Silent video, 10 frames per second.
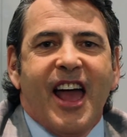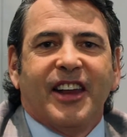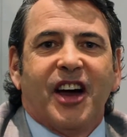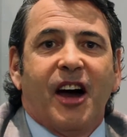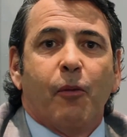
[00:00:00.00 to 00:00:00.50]

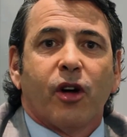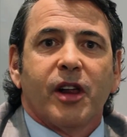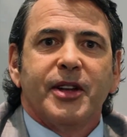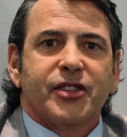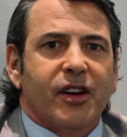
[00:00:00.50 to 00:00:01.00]
And um, we're
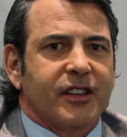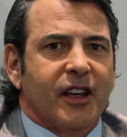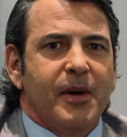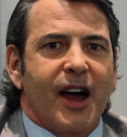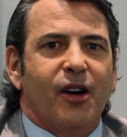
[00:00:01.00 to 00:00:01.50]
going to be
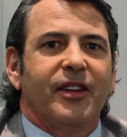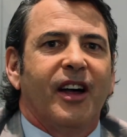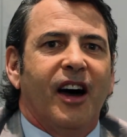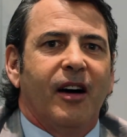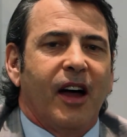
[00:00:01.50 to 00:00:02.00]
talking about,
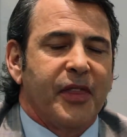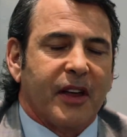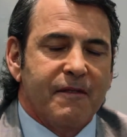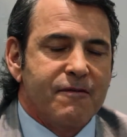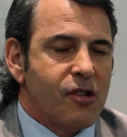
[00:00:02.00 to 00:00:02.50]
uh, I
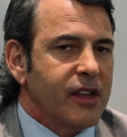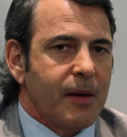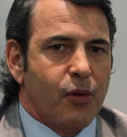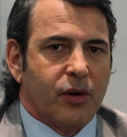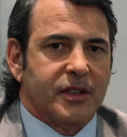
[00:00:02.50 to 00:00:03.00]
think, a really
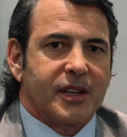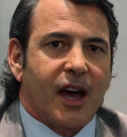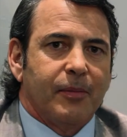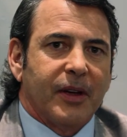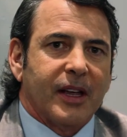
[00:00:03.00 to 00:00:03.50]
important
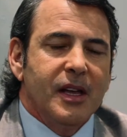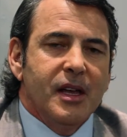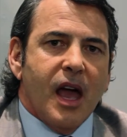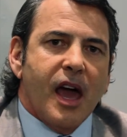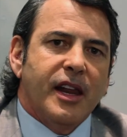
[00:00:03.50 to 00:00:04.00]
topic,
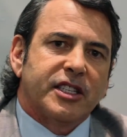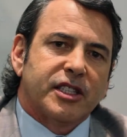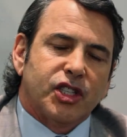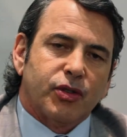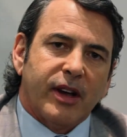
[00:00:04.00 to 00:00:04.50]
and
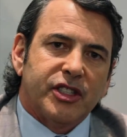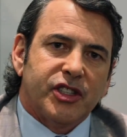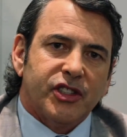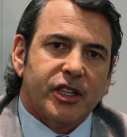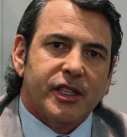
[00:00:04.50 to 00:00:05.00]
it's the
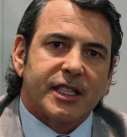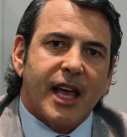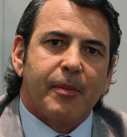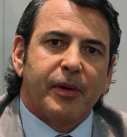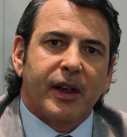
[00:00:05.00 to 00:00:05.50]
transition that's
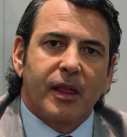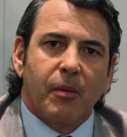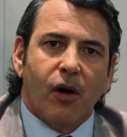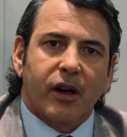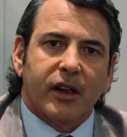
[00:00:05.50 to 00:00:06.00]
happening in the
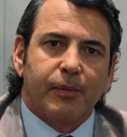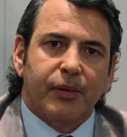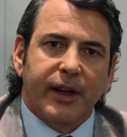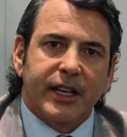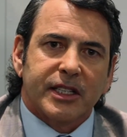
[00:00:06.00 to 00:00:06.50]

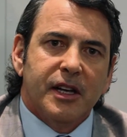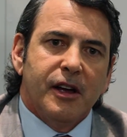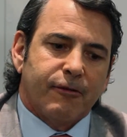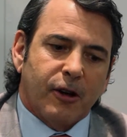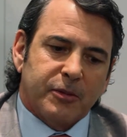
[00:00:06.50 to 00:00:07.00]
marketplace
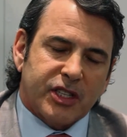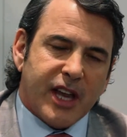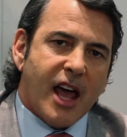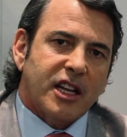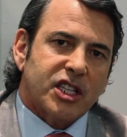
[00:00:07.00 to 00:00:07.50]
from
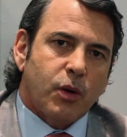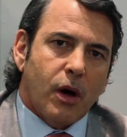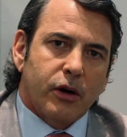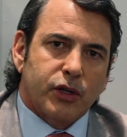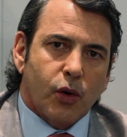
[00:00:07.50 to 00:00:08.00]
status
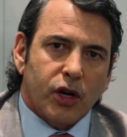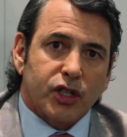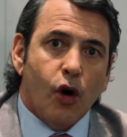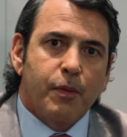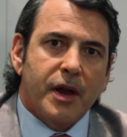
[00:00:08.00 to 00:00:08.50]
quo
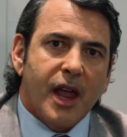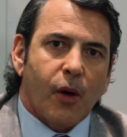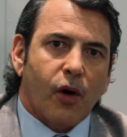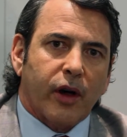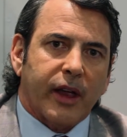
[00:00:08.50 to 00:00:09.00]
towards open
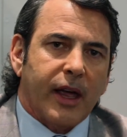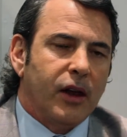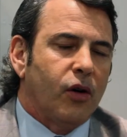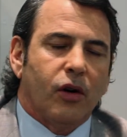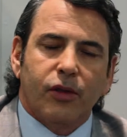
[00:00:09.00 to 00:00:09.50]
networking
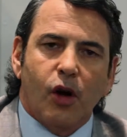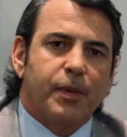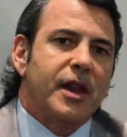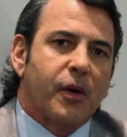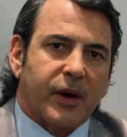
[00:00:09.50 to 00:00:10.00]
and all the
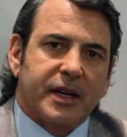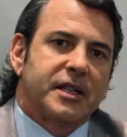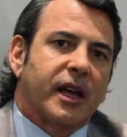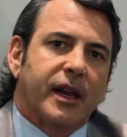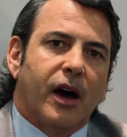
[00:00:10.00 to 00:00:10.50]
open
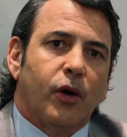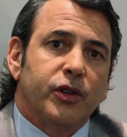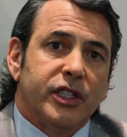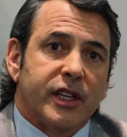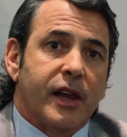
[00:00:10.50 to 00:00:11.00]
networking
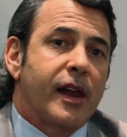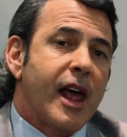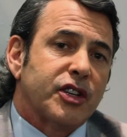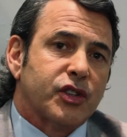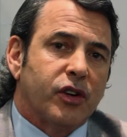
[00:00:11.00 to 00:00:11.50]
technologies that are
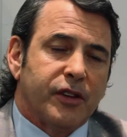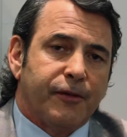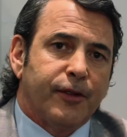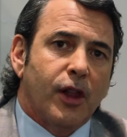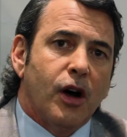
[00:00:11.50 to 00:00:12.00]
now starting to
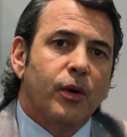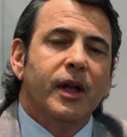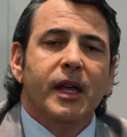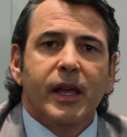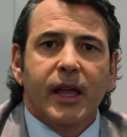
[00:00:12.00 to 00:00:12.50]

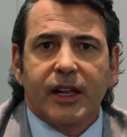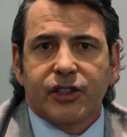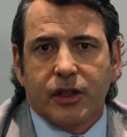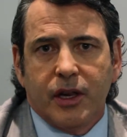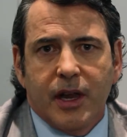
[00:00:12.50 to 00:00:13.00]
flow
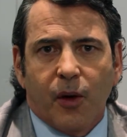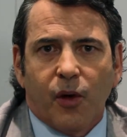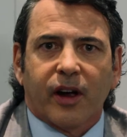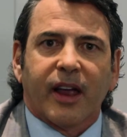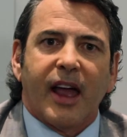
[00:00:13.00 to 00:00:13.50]
into the
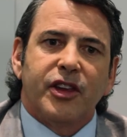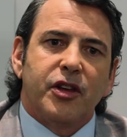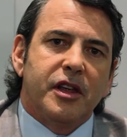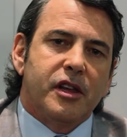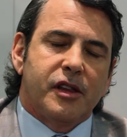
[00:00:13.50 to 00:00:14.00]
network. And
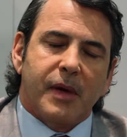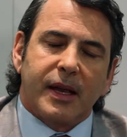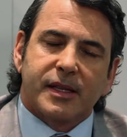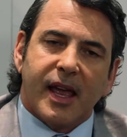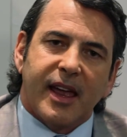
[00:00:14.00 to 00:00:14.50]
you need to
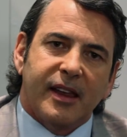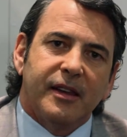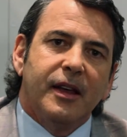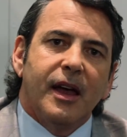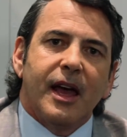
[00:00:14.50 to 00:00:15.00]

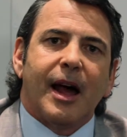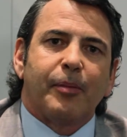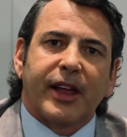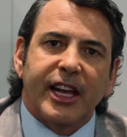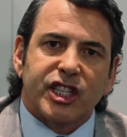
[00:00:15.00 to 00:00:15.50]
maintain an
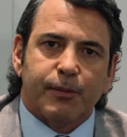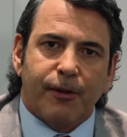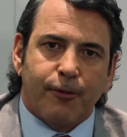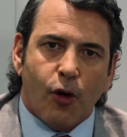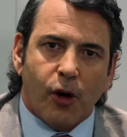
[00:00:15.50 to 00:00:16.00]
application
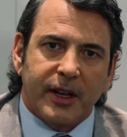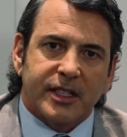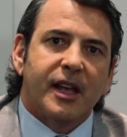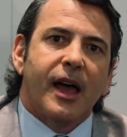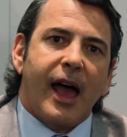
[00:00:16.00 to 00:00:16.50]

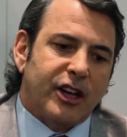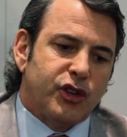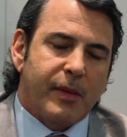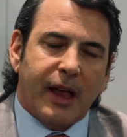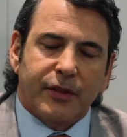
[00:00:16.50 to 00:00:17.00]
performance
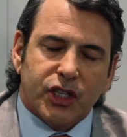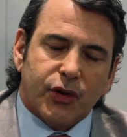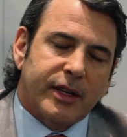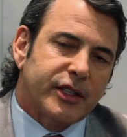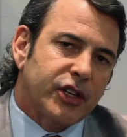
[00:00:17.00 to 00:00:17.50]
as you make this
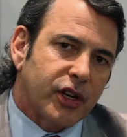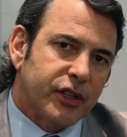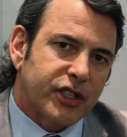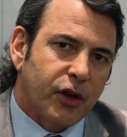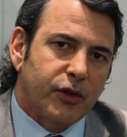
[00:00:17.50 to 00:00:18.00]

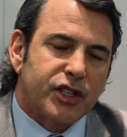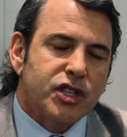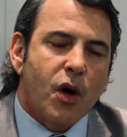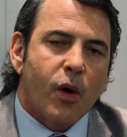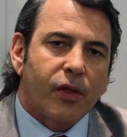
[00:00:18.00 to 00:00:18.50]
transition. So there's
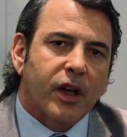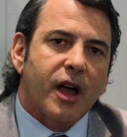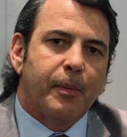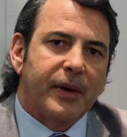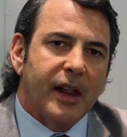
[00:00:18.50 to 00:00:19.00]
no other
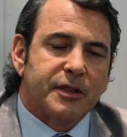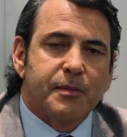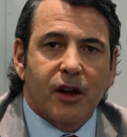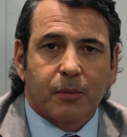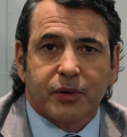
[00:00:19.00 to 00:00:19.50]
company that's
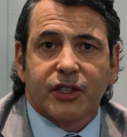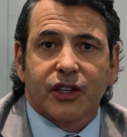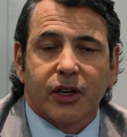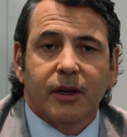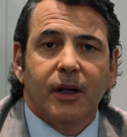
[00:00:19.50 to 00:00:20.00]
better
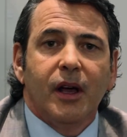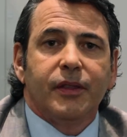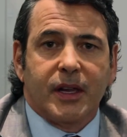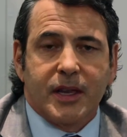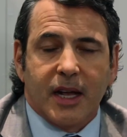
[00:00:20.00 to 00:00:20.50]
positioned
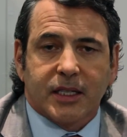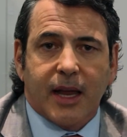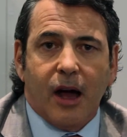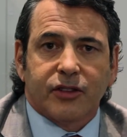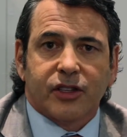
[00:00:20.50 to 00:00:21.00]
than
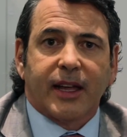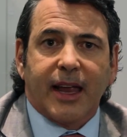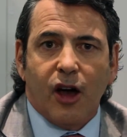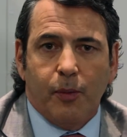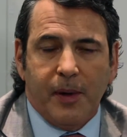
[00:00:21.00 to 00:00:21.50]
NetScout to
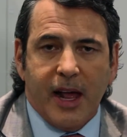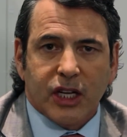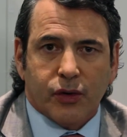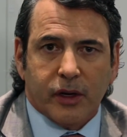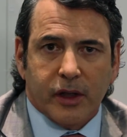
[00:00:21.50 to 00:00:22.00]
like help in
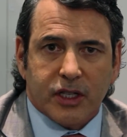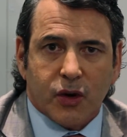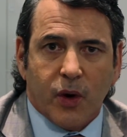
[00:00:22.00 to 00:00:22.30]
answering this